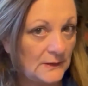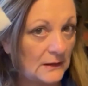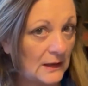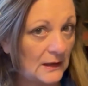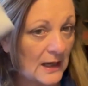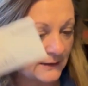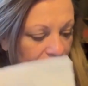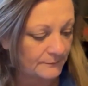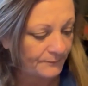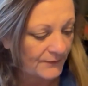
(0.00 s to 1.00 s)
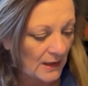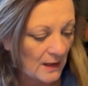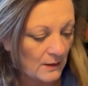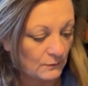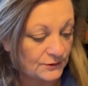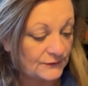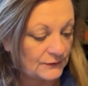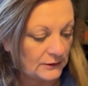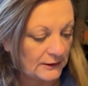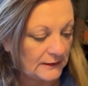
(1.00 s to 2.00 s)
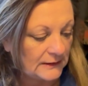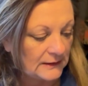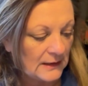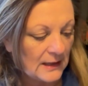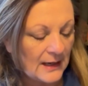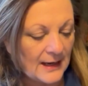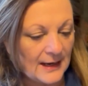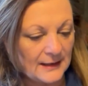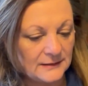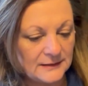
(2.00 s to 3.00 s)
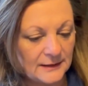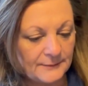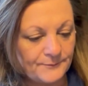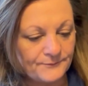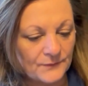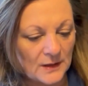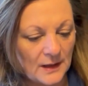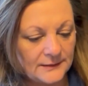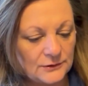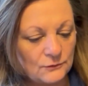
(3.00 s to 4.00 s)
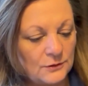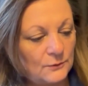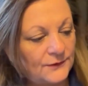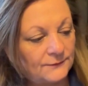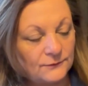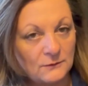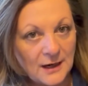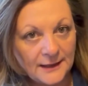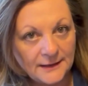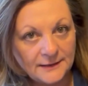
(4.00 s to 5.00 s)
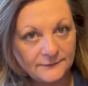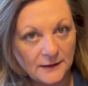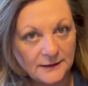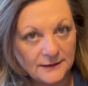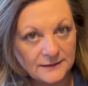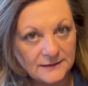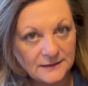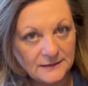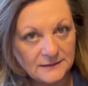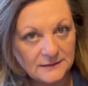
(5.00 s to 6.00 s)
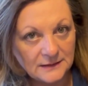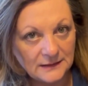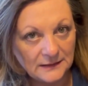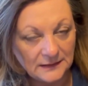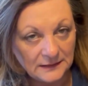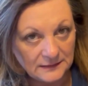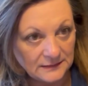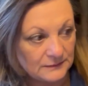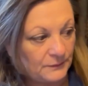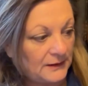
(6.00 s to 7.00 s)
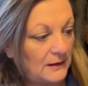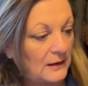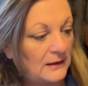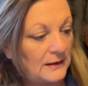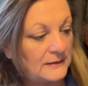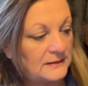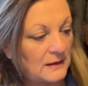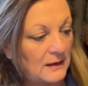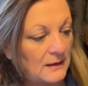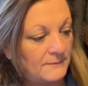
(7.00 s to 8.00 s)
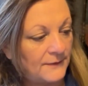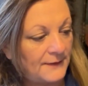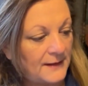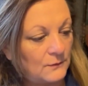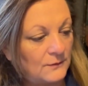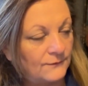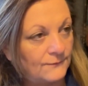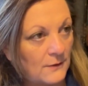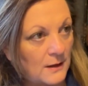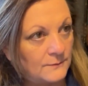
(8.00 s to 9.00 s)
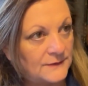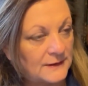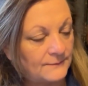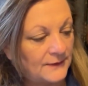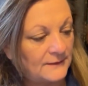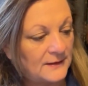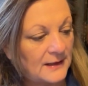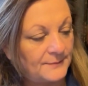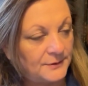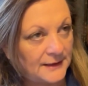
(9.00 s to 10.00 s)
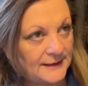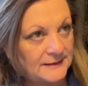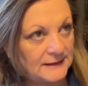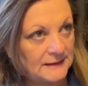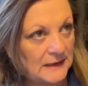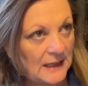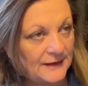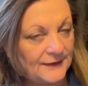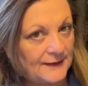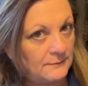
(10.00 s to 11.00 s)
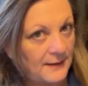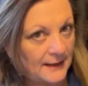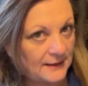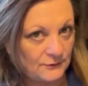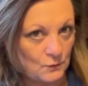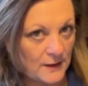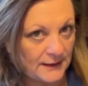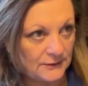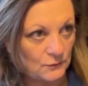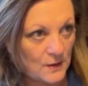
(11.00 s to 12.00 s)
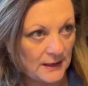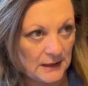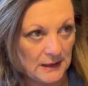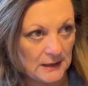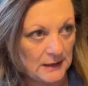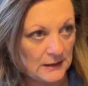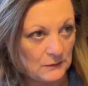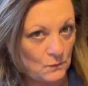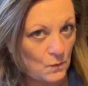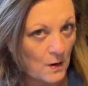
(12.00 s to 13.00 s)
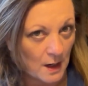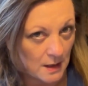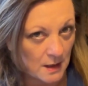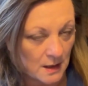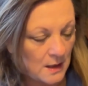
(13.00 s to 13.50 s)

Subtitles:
Got a lot of them, which is good. And I don't know what the variety of onion seeds is because they were from something that I planted, I think, back in 2021.